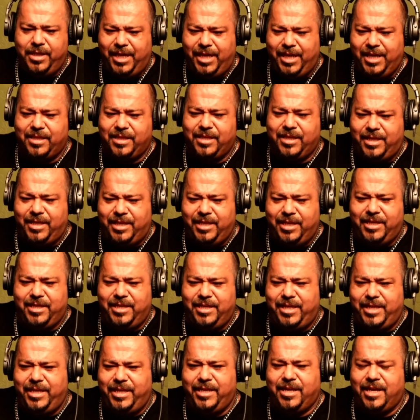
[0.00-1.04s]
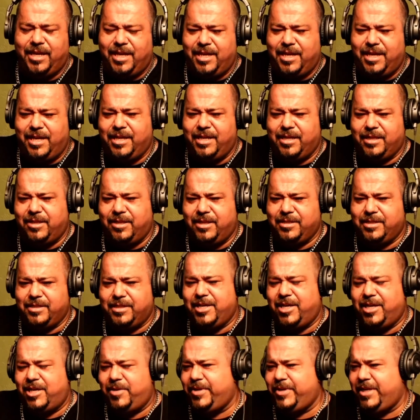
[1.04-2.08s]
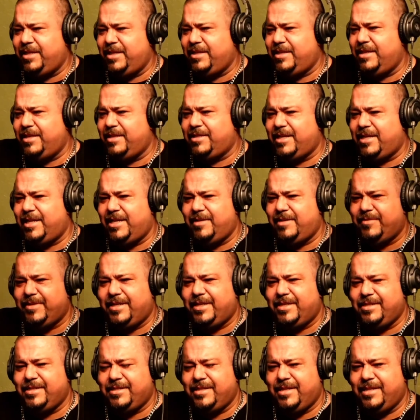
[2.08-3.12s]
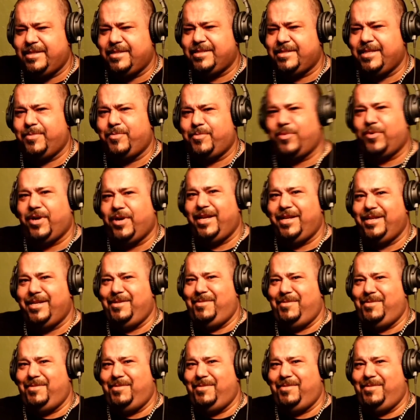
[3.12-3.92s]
think he and I had a lot in common at that time, and I just had to separate.